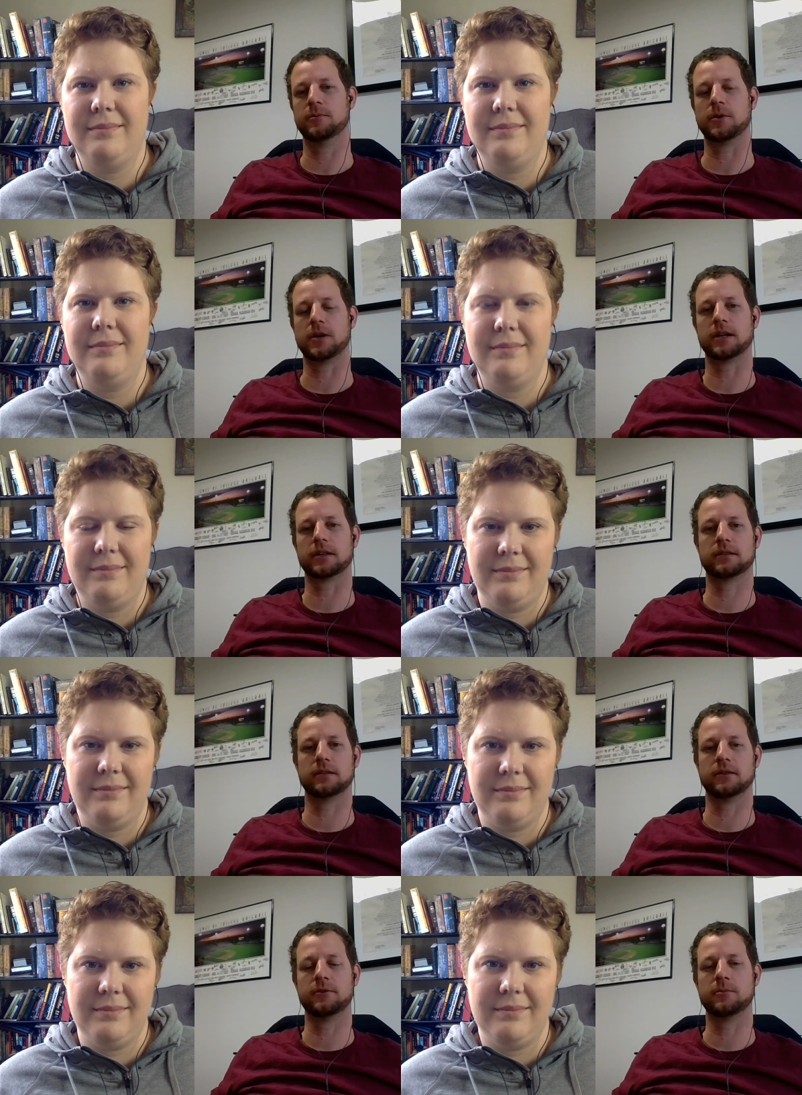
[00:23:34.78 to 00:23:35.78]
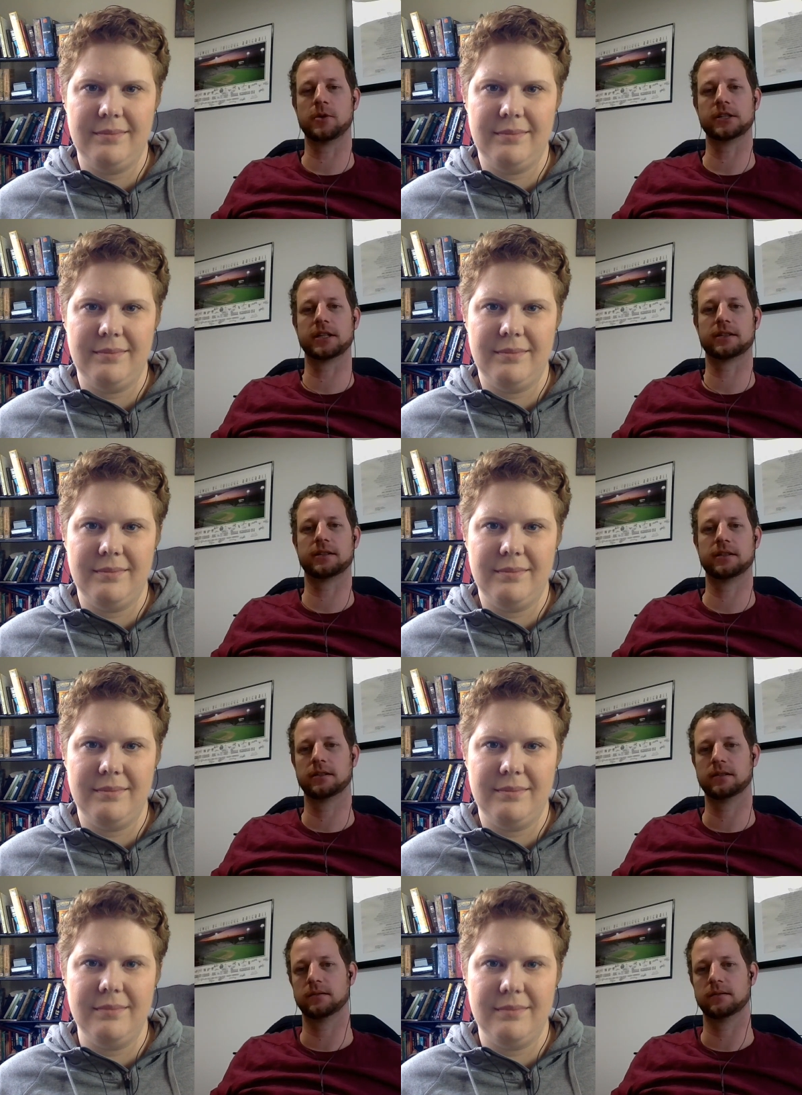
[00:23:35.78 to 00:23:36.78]
Speaker 1: new product or new project
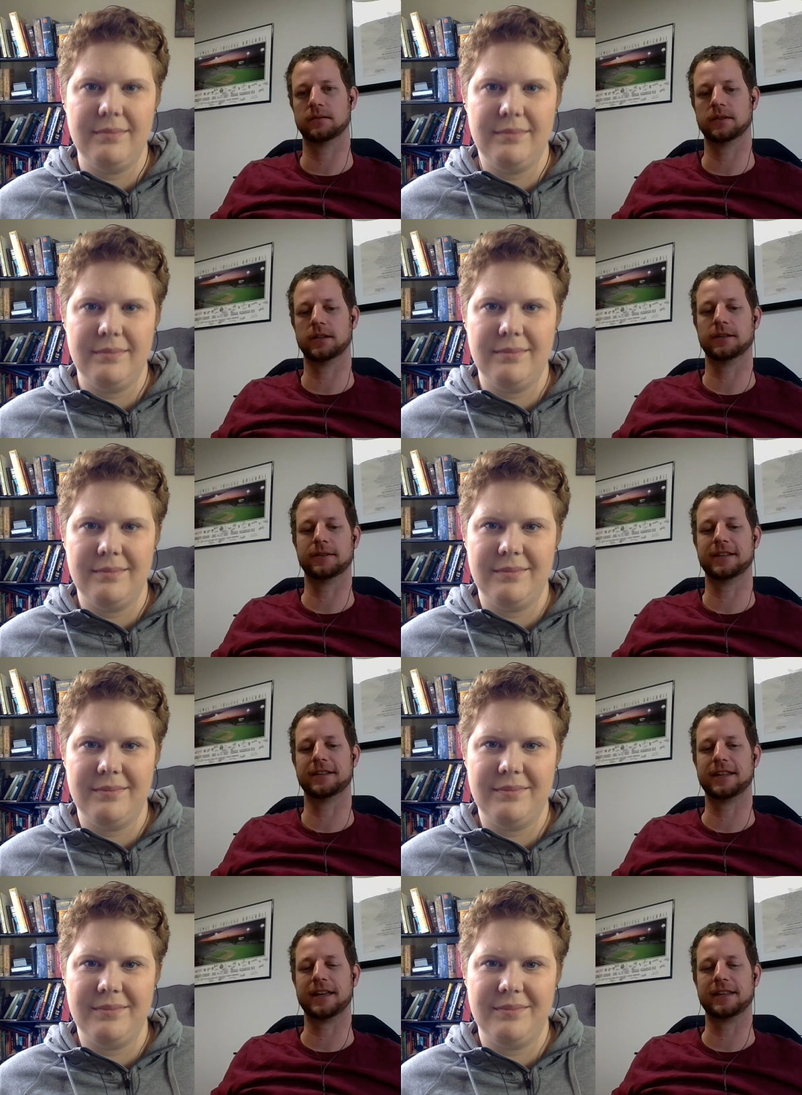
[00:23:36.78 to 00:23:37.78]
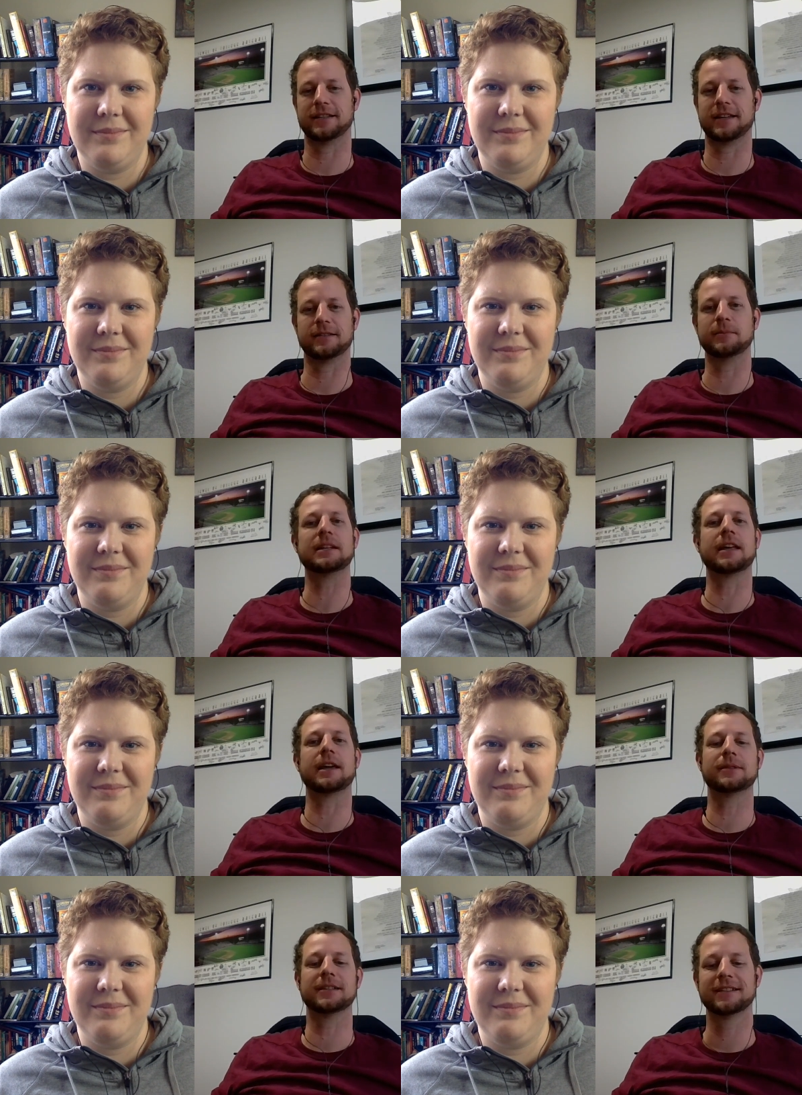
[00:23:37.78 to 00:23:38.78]
uh, that has yet to be
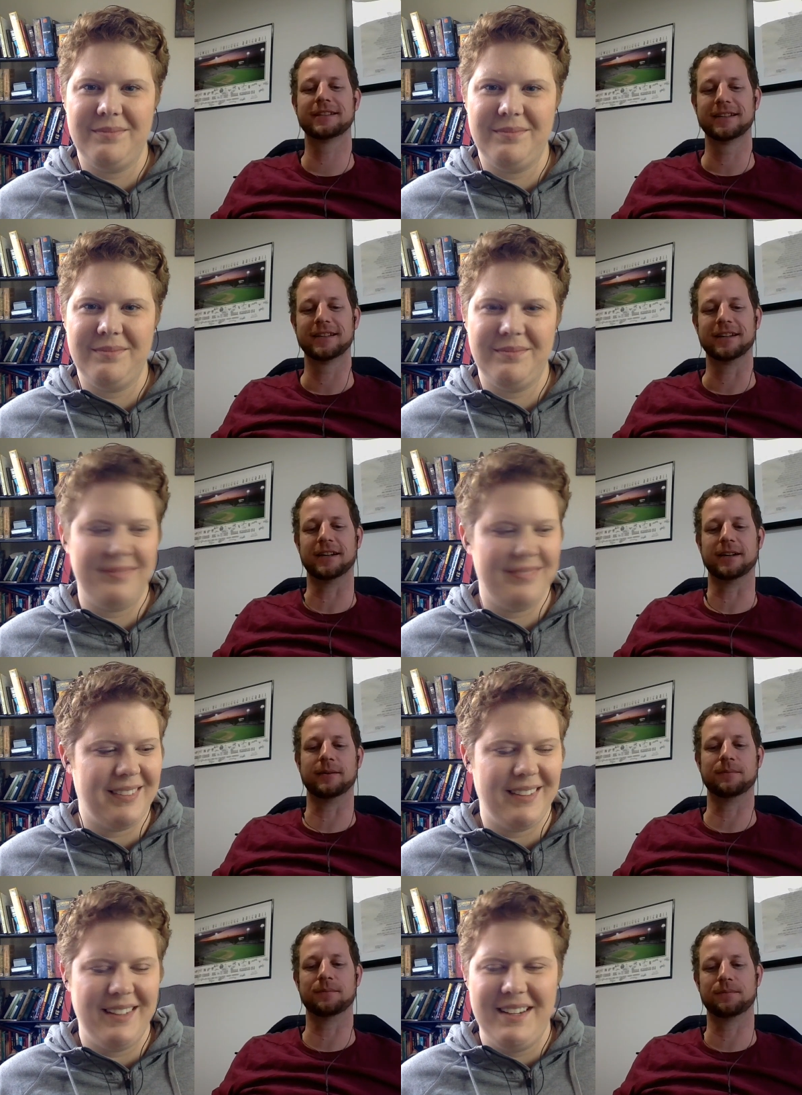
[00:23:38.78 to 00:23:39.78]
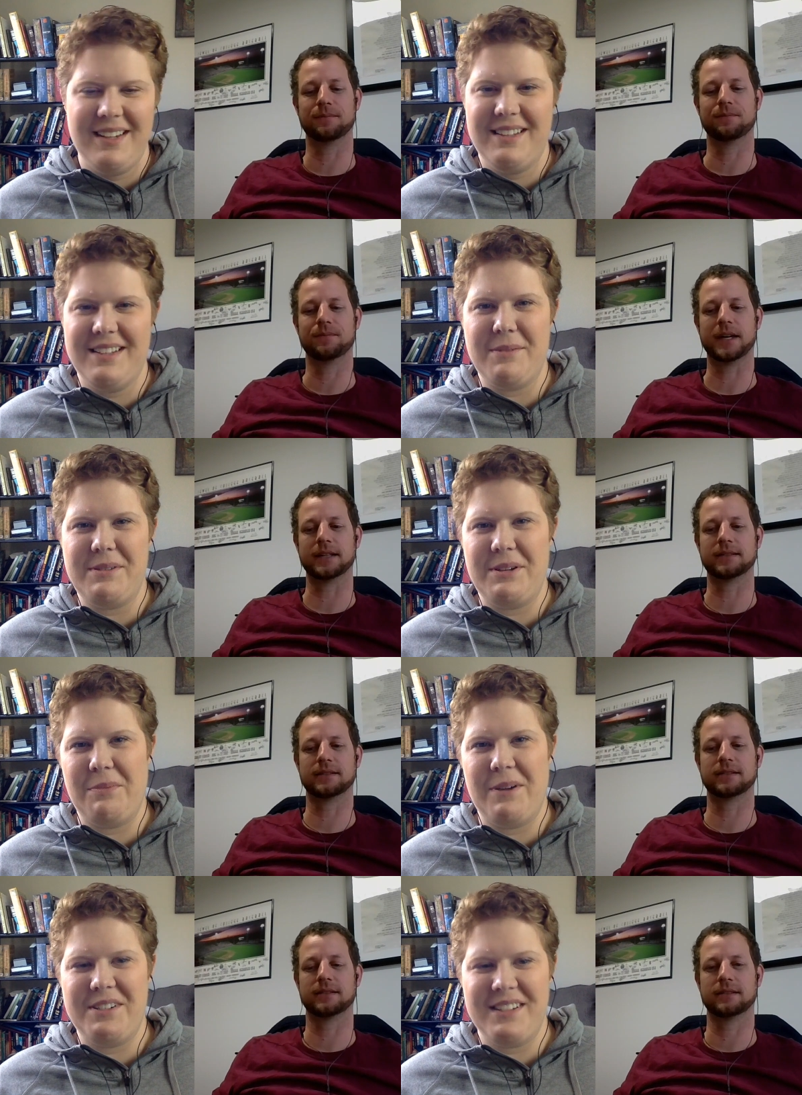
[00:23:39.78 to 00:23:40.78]
named. Um,
Speaker 2: the Top
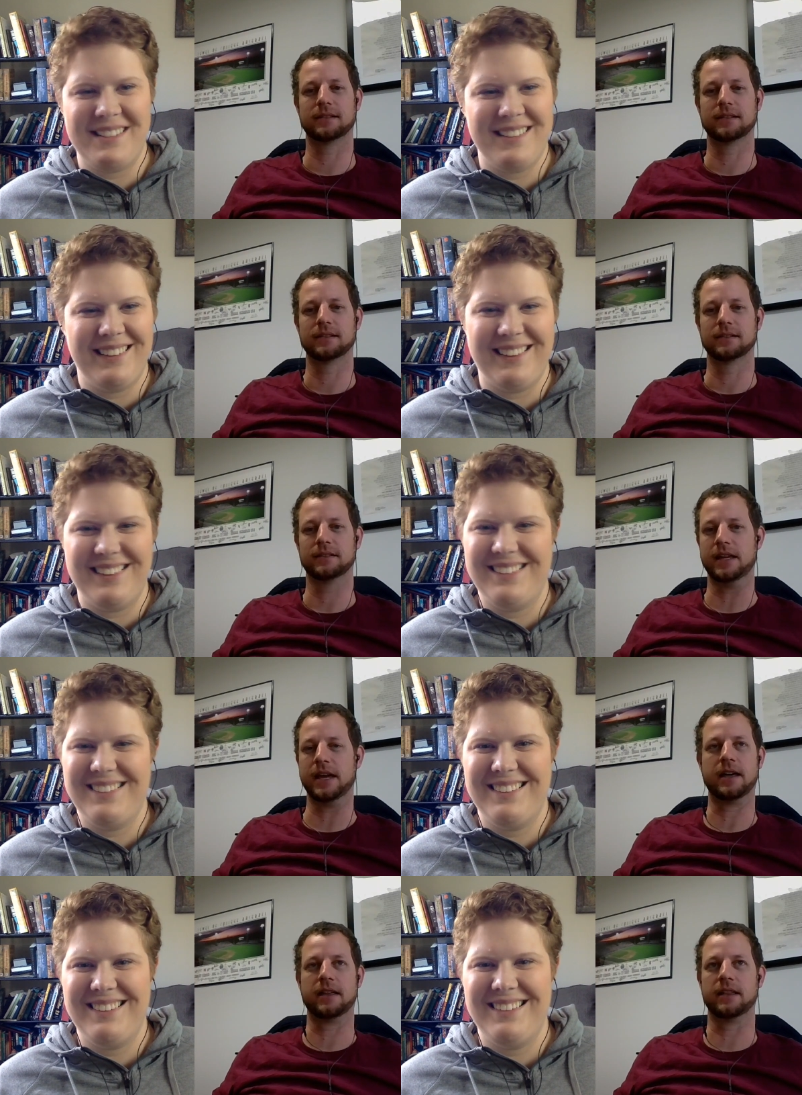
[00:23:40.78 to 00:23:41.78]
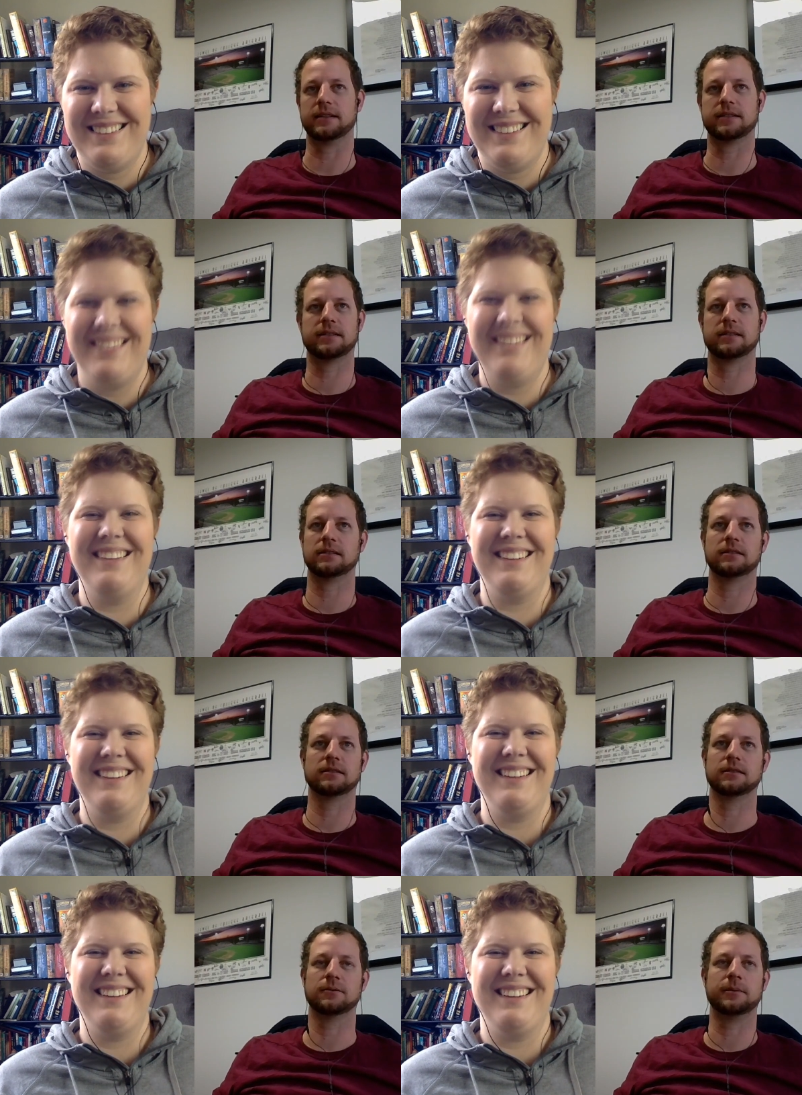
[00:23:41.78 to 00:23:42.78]
Secret projects.
Speaker 1: Yeah, that's
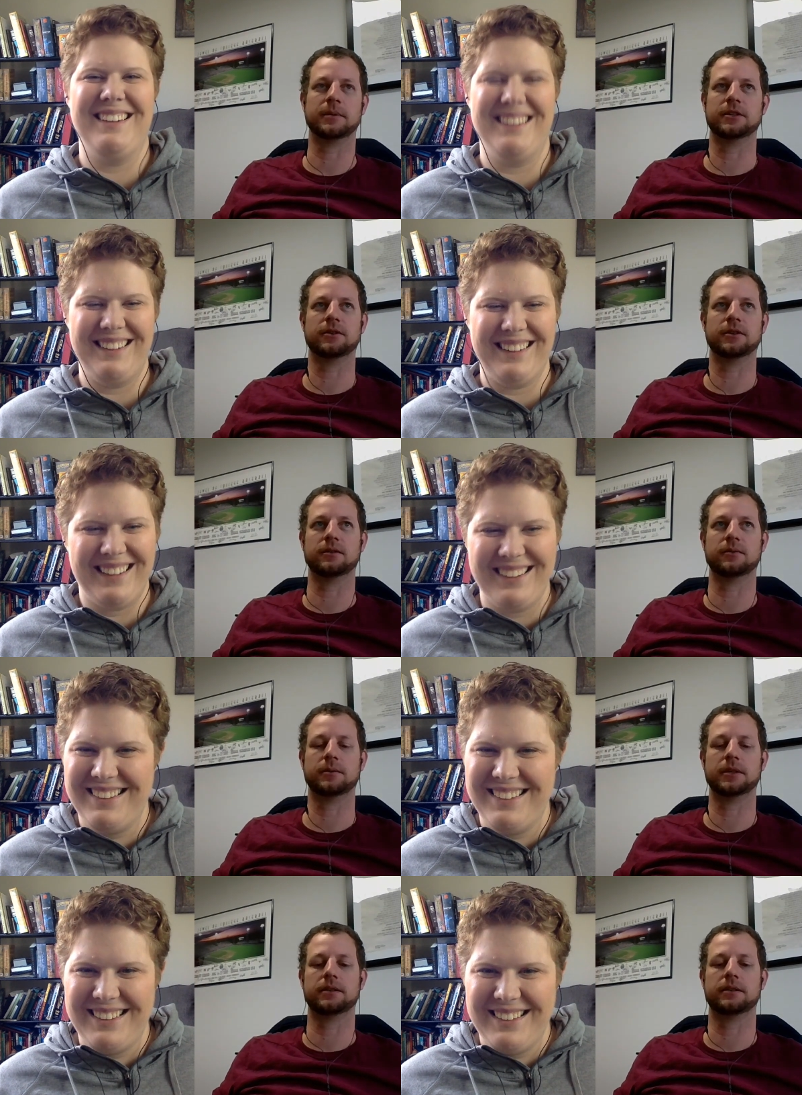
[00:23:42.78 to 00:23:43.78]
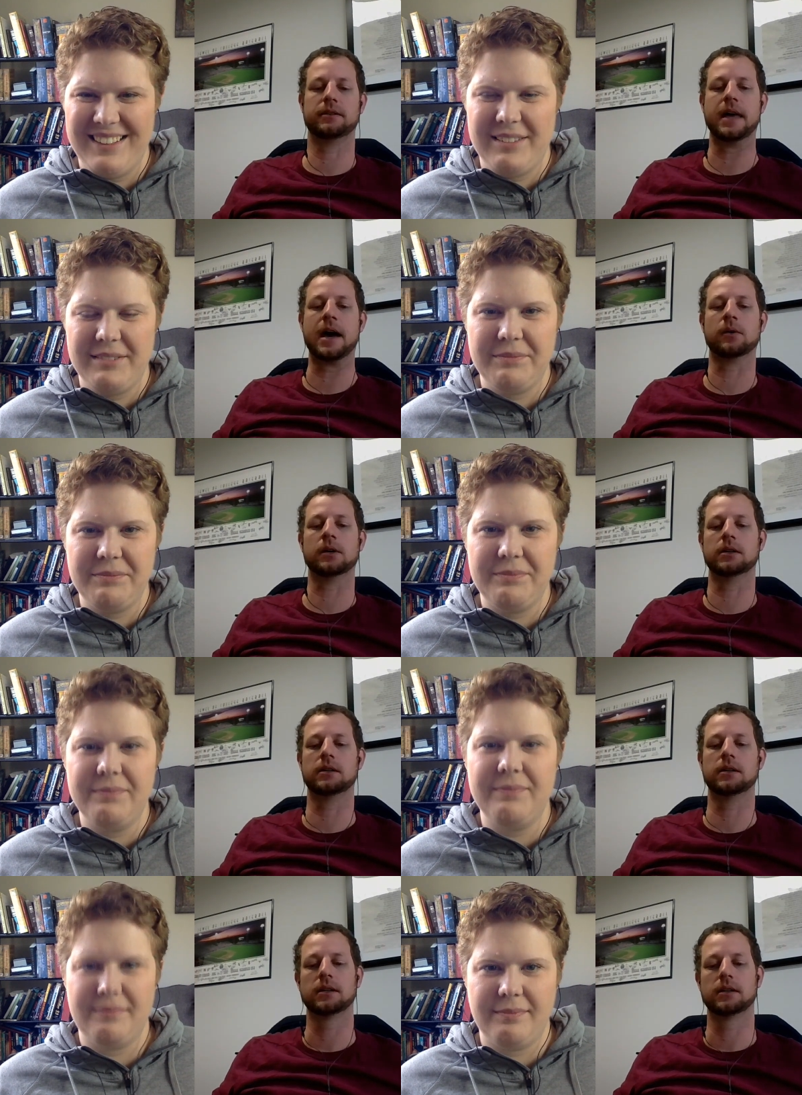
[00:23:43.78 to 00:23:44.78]
we've been doing. We've been that one.